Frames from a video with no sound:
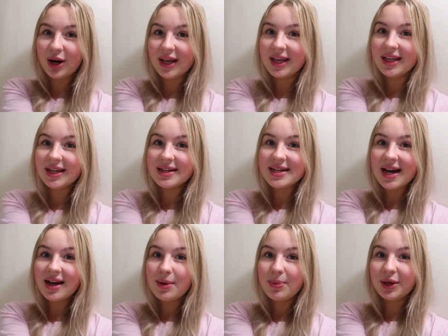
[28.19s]
I eat in a
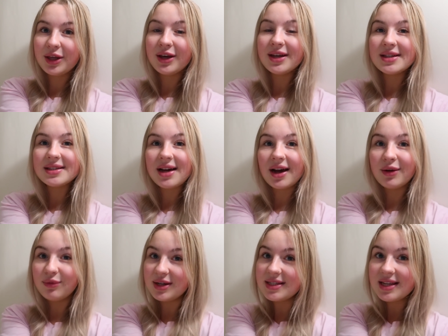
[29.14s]
day because I
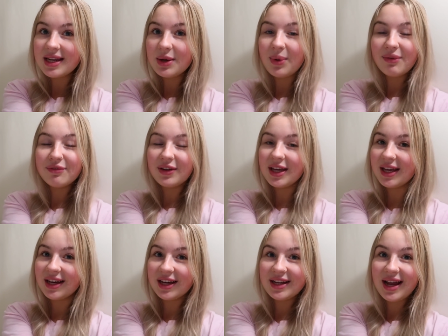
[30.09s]
recently went
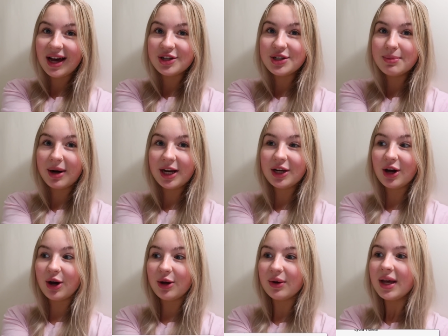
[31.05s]
vegan, as you might
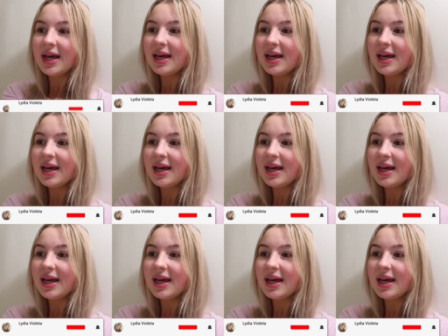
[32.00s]
know.